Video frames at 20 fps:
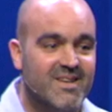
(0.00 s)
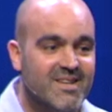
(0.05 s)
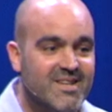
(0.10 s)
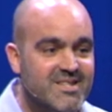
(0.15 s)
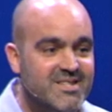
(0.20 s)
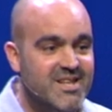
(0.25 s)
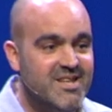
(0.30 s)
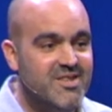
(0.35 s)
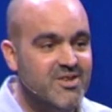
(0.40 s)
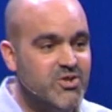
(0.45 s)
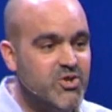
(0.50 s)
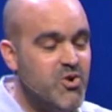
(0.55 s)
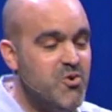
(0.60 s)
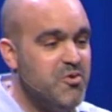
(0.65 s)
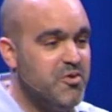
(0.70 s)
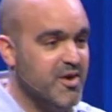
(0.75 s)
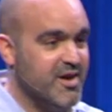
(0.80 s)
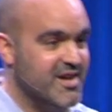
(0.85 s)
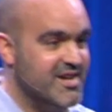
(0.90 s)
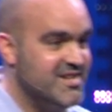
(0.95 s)
See, the
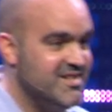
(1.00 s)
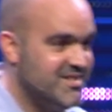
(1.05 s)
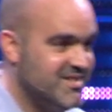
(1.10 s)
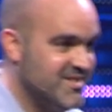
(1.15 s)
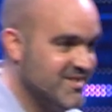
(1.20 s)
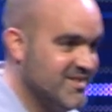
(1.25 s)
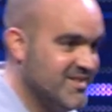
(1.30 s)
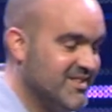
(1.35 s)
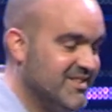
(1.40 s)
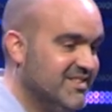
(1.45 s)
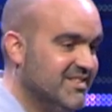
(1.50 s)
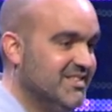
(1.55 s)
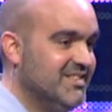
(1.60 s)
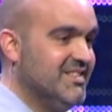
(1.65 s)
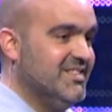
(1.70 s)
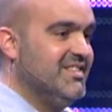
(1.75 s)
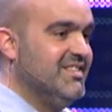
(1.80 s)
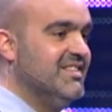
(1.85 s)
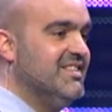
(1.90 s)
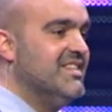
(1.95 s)
truth is,
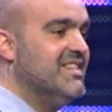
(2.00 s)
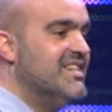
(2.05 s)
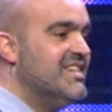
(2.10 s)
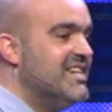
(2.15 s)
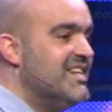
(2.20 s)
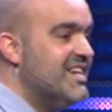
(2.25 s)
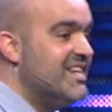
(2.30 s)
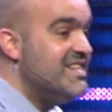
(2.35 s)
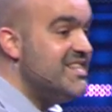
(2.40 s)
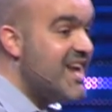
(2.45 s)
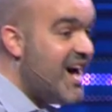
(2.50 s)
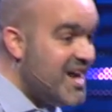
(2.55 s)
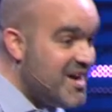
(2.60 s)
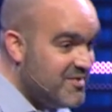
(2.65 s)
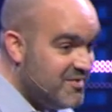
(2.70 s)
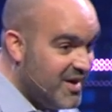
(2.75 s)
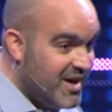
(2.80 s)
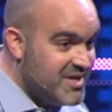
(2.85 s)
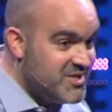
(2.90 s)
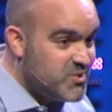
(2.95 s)
none
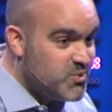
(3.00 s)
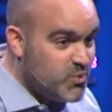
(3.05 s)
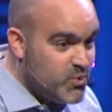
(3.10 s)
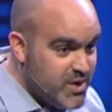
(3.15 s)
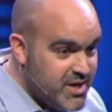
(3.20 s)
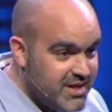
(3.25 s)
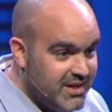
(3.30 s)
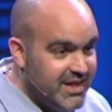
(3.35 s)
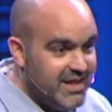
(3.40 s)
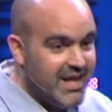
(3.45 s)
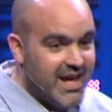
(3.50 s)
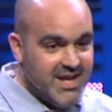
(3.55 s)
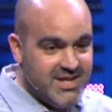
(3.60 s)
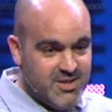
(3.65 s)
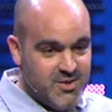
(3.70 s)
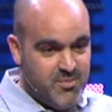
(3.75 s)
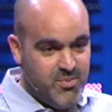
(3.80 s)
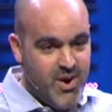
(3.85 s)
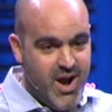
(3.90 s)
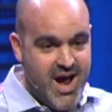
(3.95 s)
of us really like
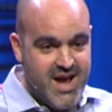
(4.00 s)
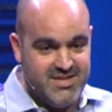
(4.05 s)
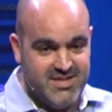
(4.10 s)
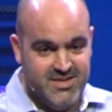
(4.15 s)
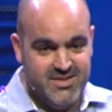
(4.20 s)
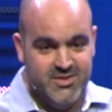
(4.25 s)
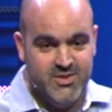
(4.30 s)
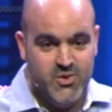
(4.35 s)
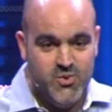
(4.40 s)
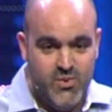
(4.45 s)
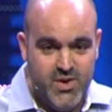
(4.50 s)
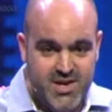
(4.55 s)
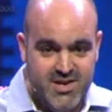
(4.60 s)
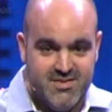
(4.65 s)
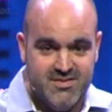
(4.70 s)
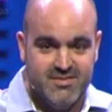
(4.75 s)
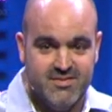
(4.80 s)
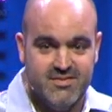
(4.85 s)
surprises, do we?